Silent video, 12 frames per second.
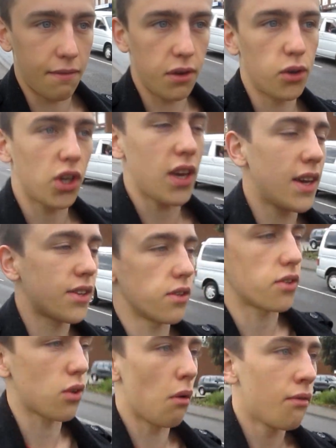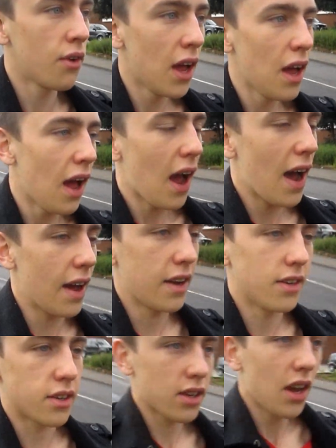future years and stuff,
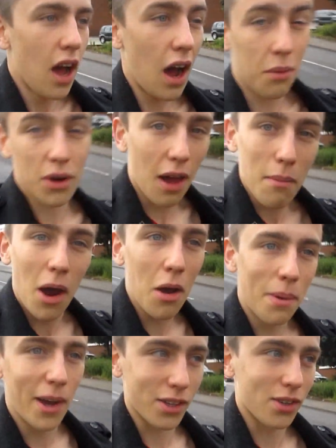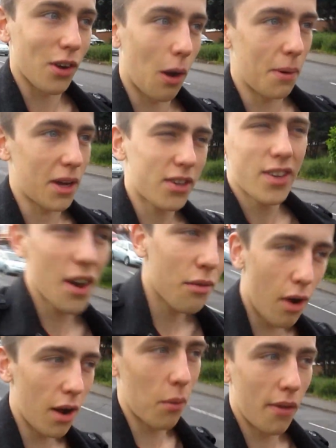and I would like my own personal copy, because you don't
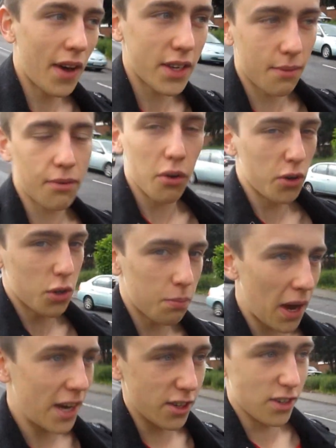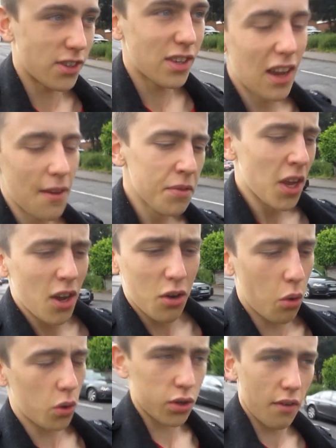write 1,400 pages,
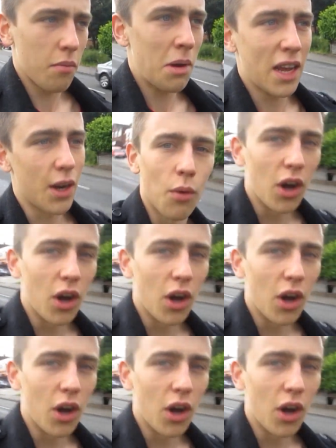quarter of a million